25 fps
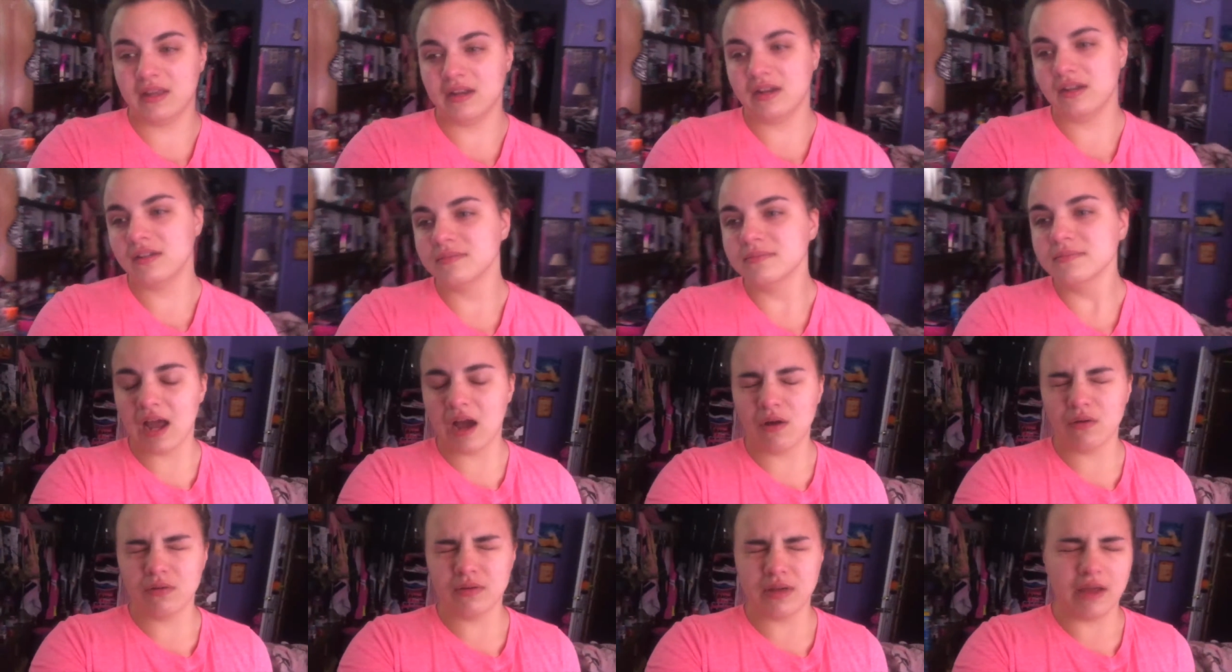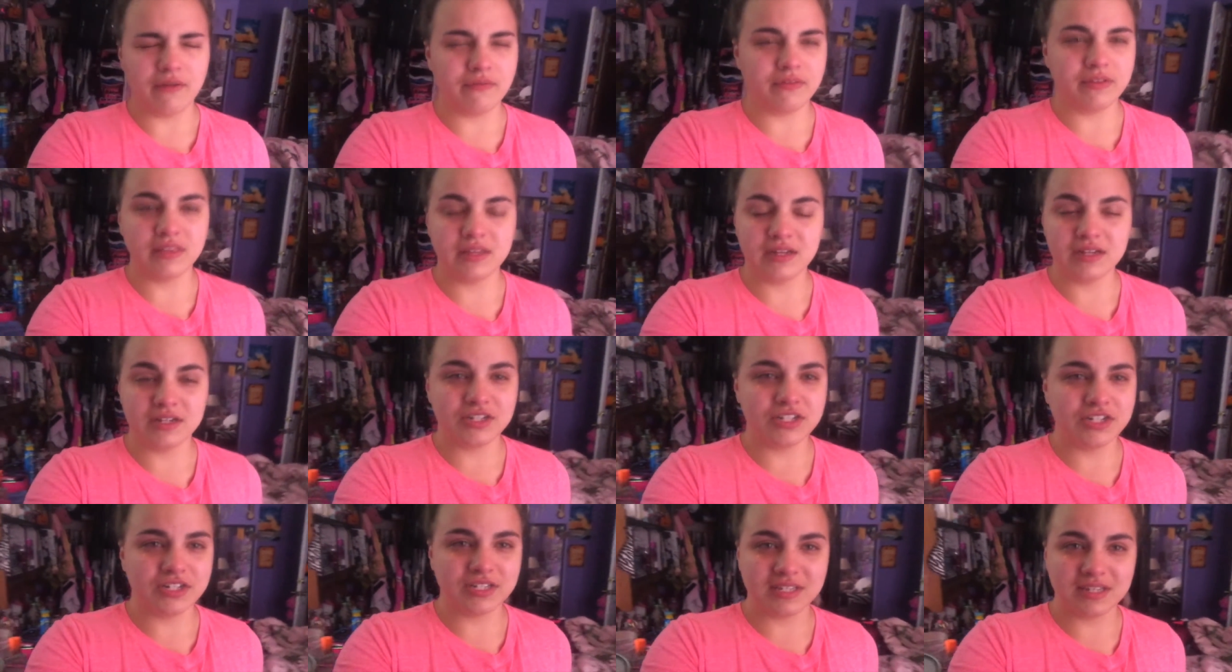and now everything
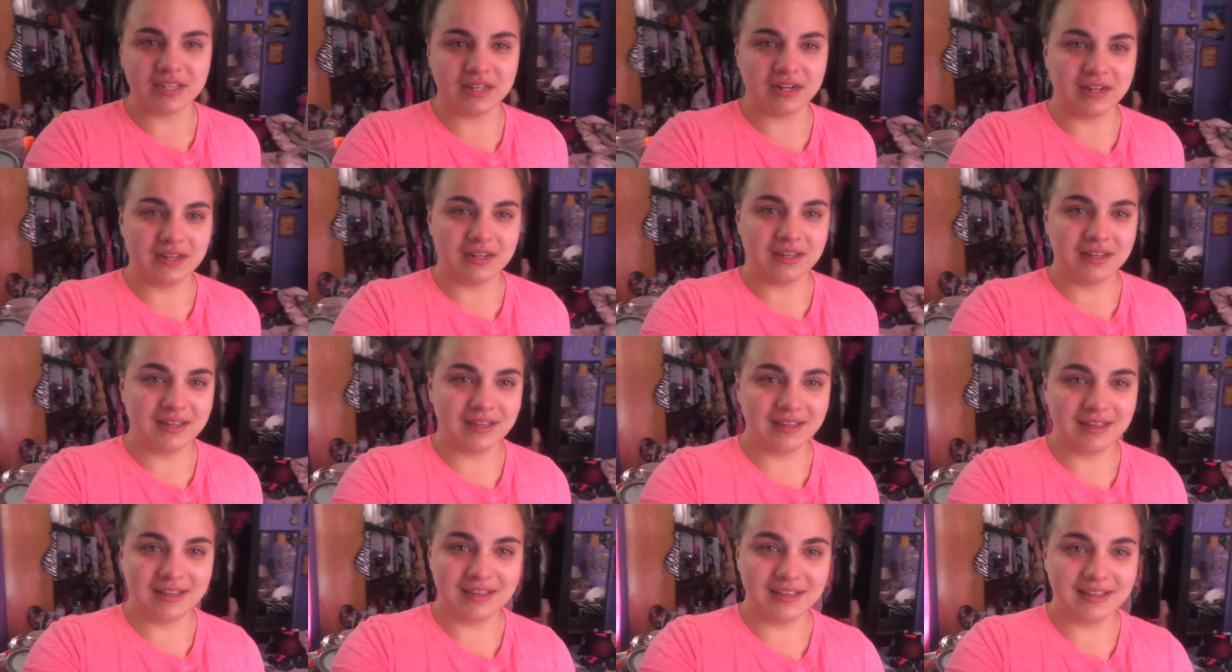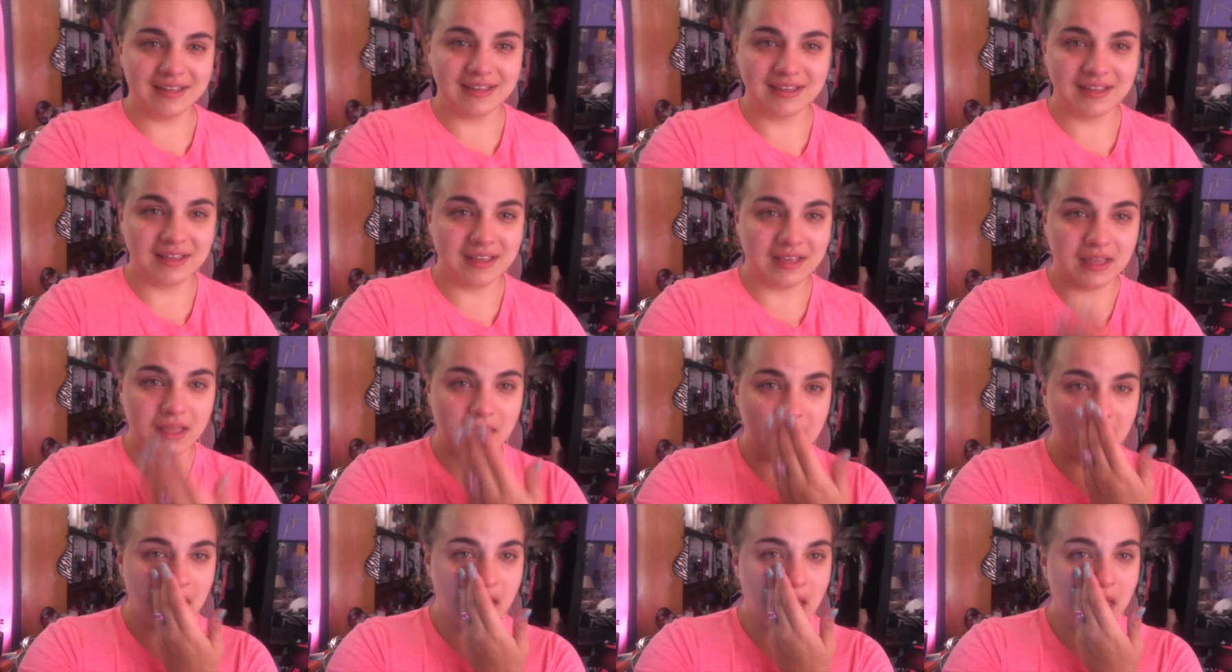is just gonna,
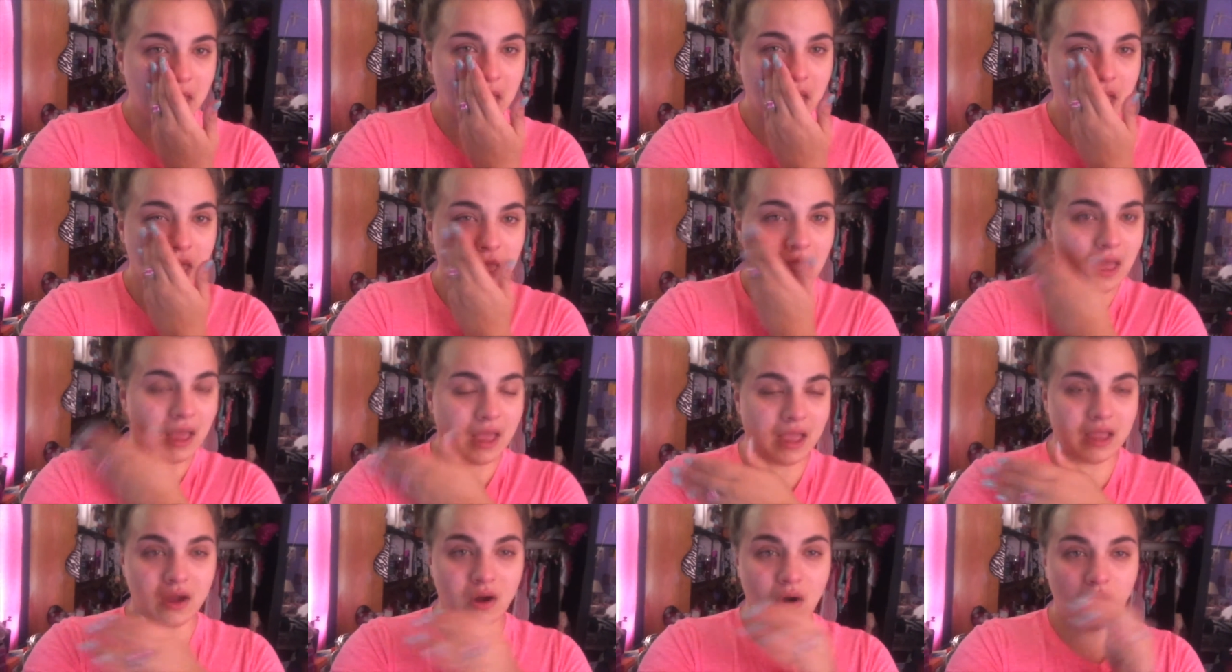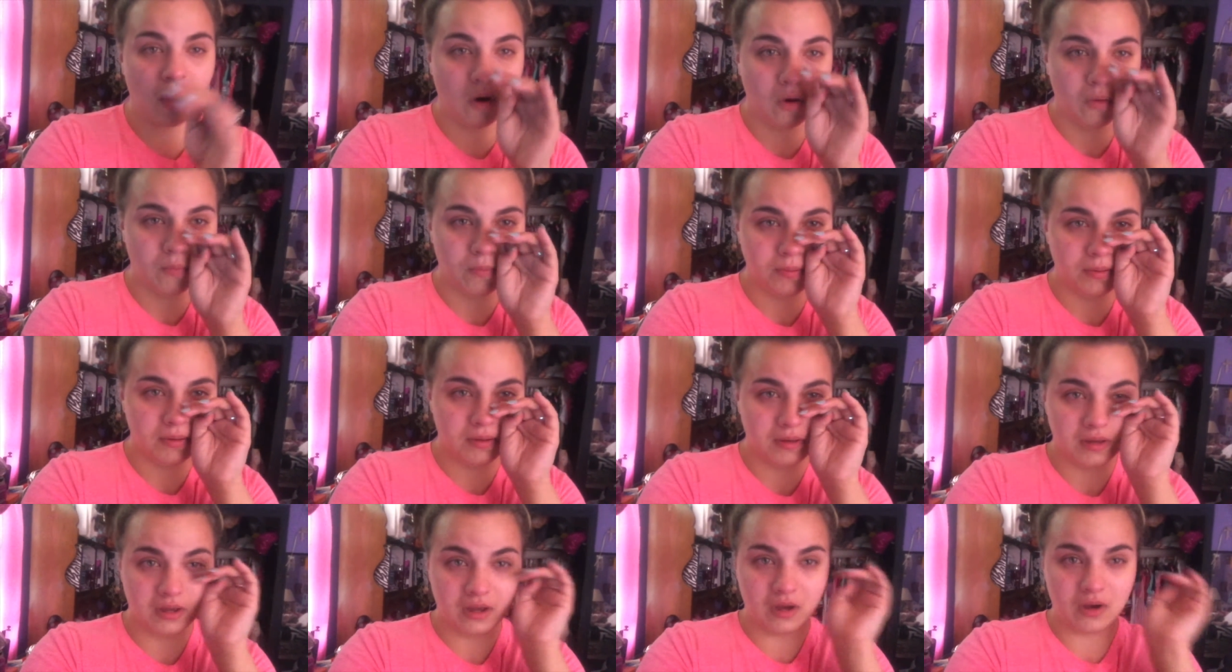I hope,
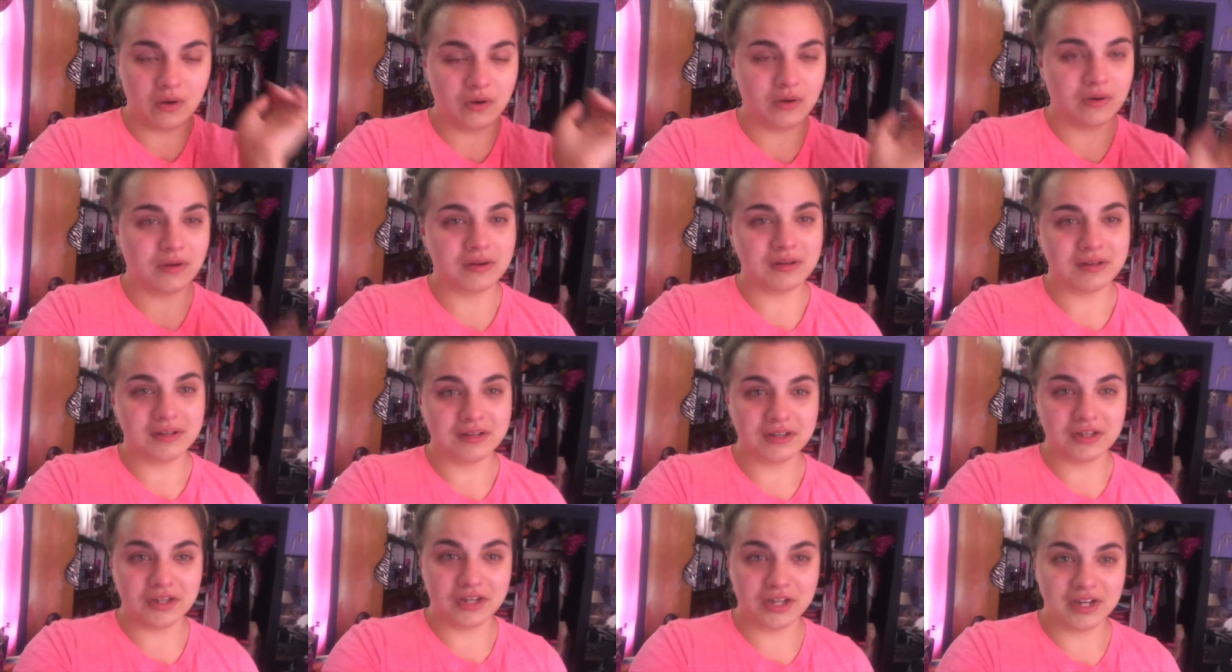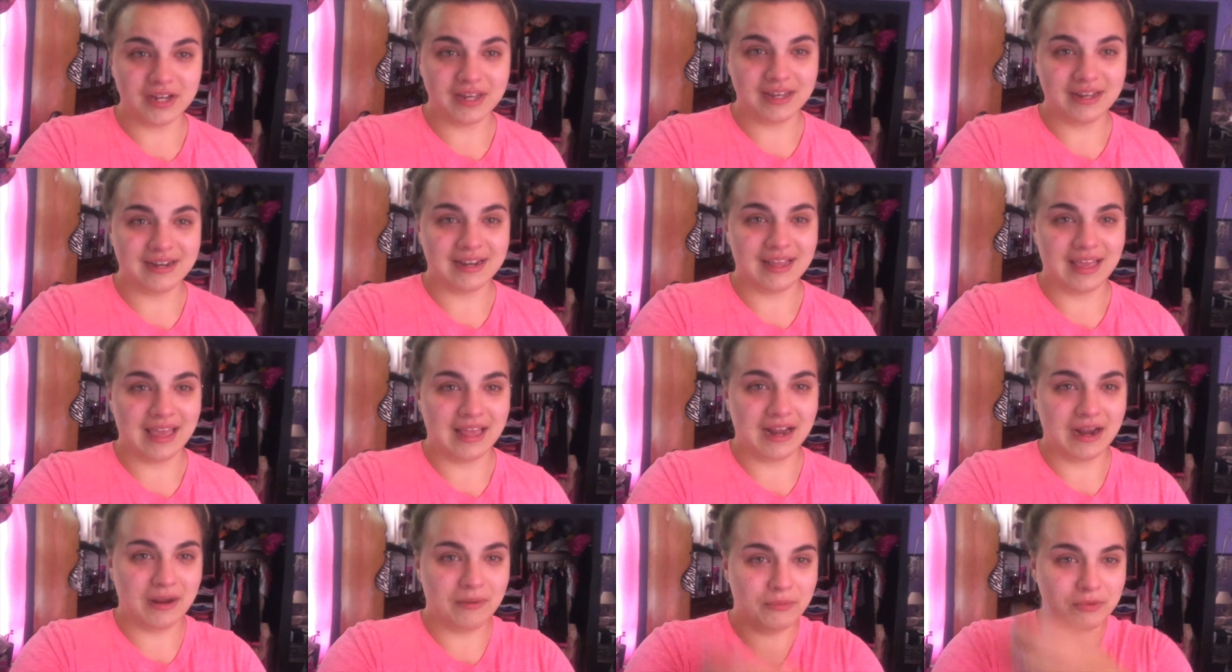go good
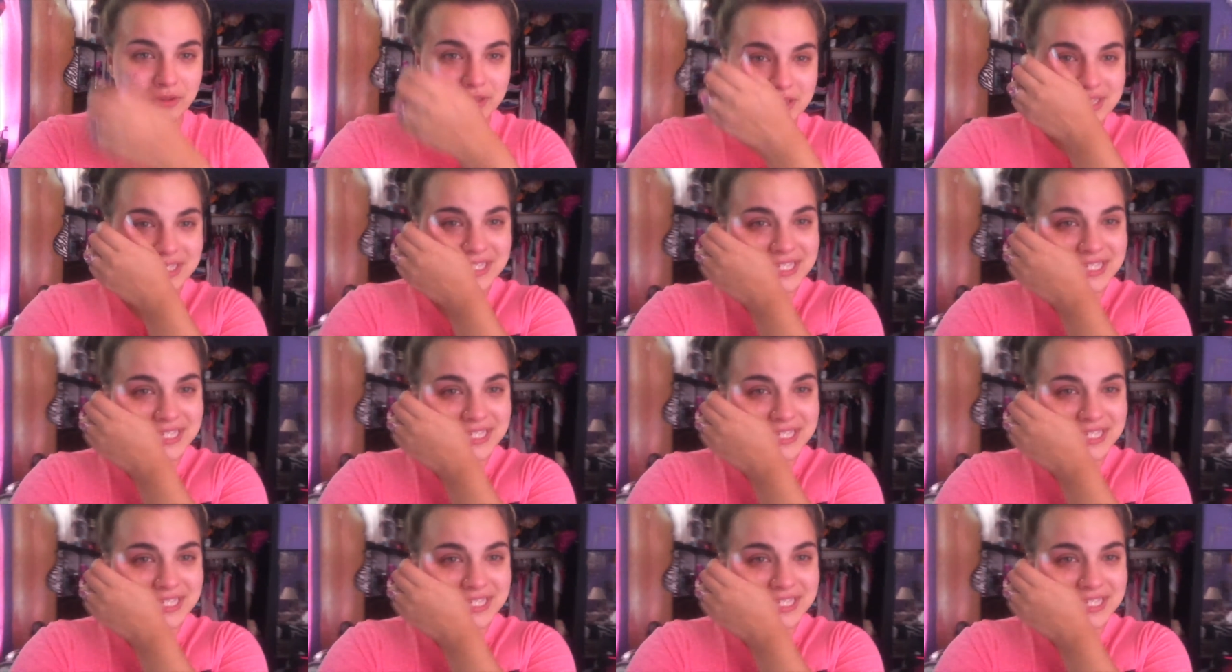and I'm really